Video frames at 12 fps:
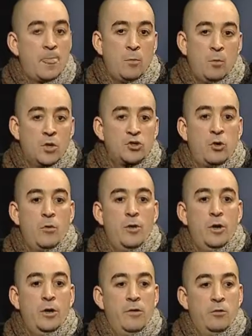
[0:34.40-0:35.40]
what's going
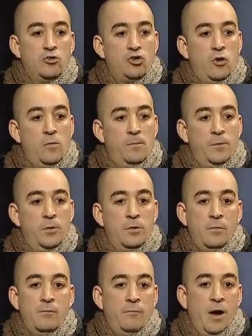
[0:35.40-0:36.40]
on around Salford,
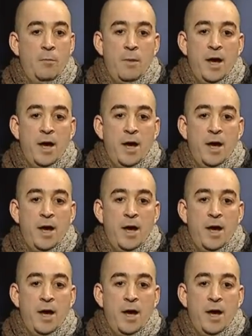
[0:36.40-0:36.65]
around